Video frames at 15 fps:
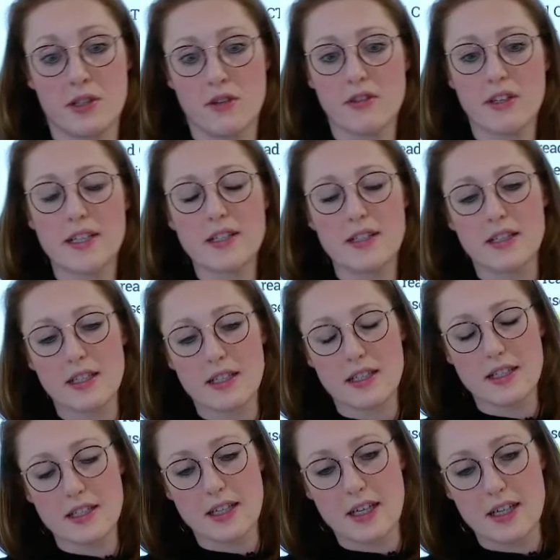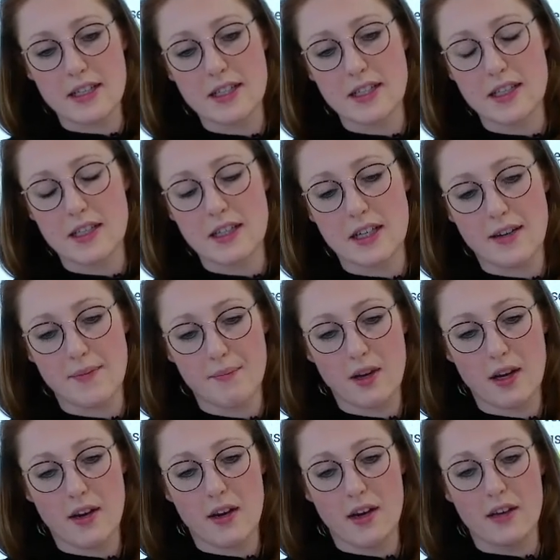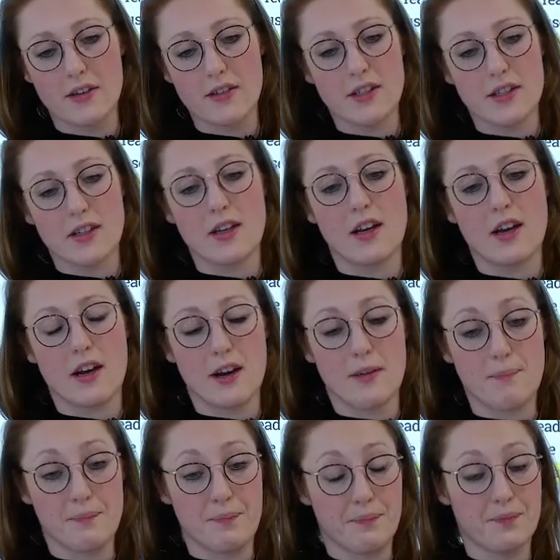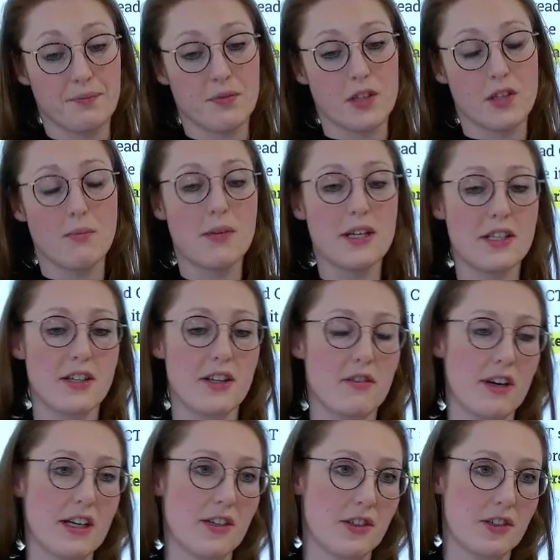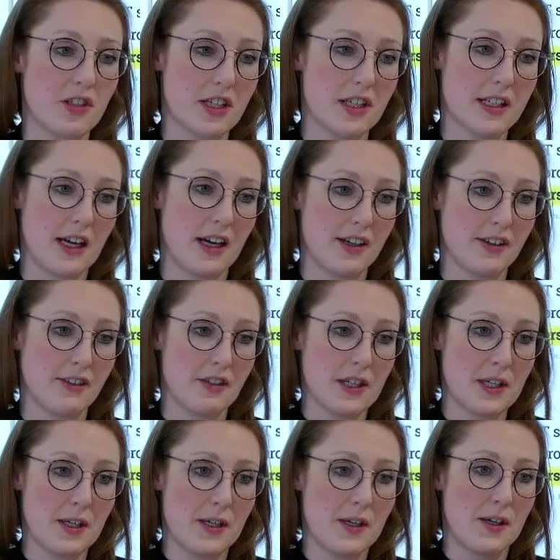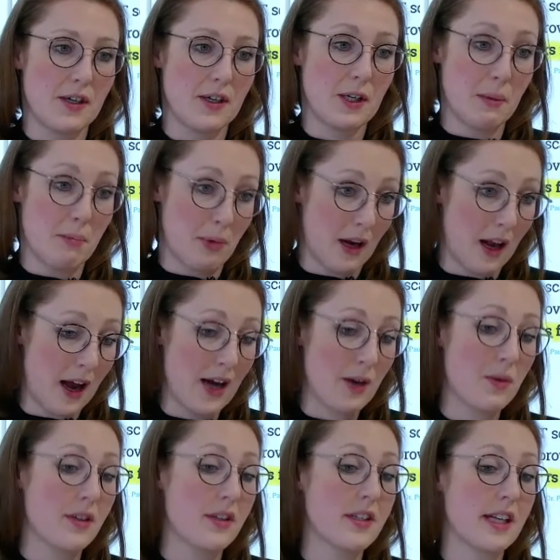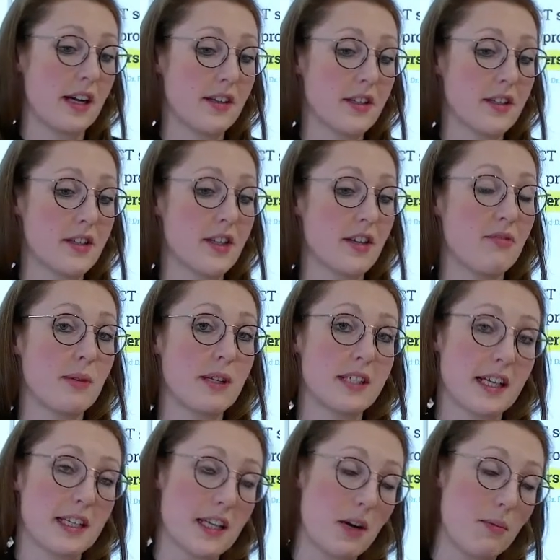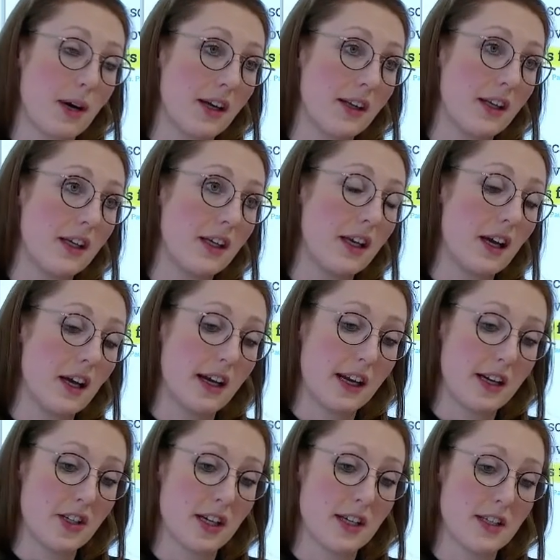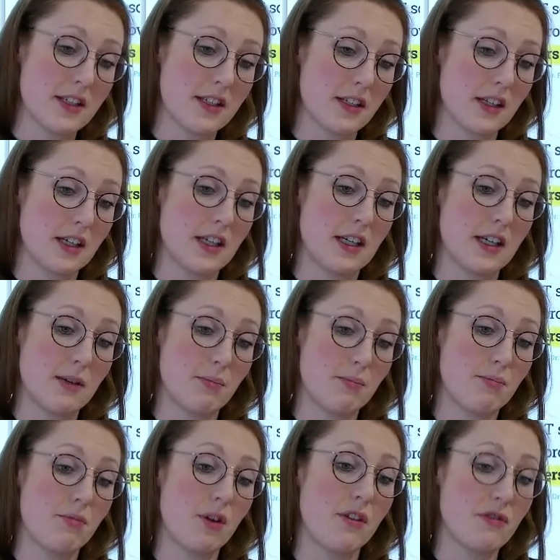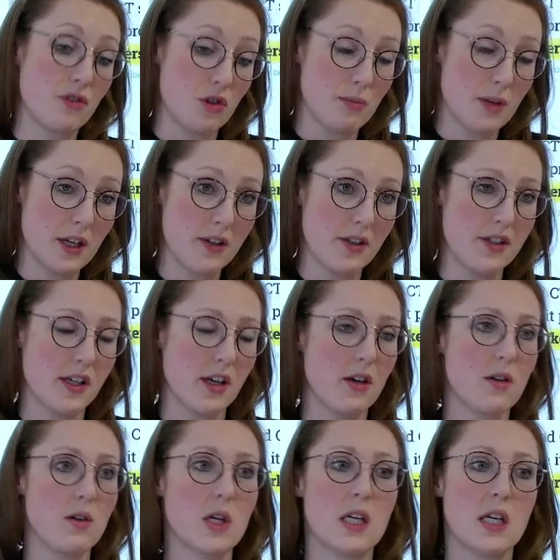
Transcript: of it is that it means that the radiologist can comply with the standards that have been set out by the NHS pro forma. So